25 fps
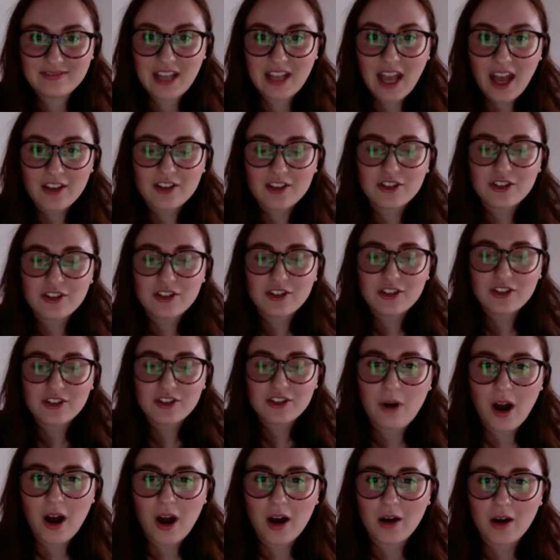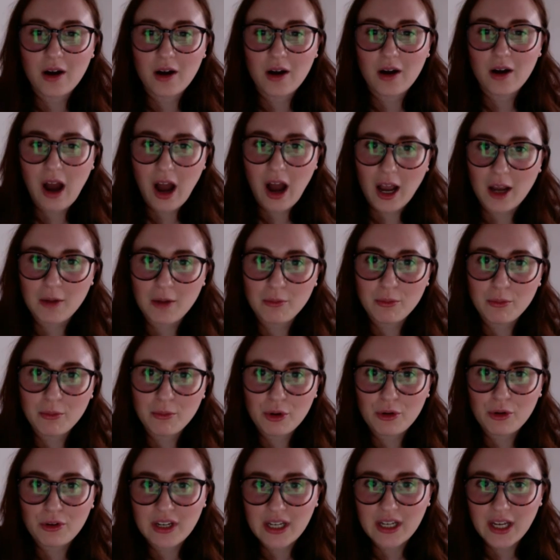Yeah, so I'm
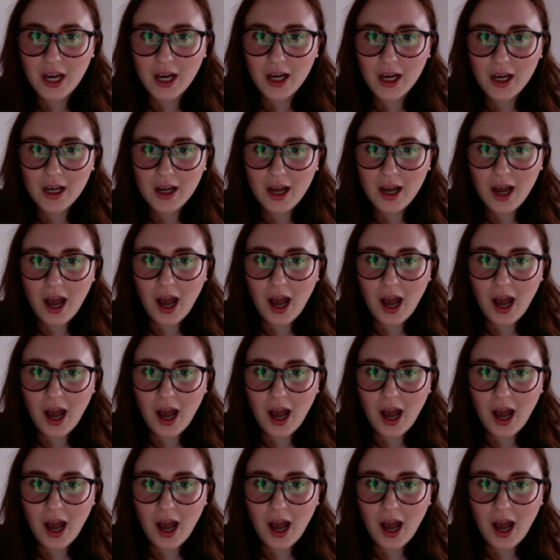Maria.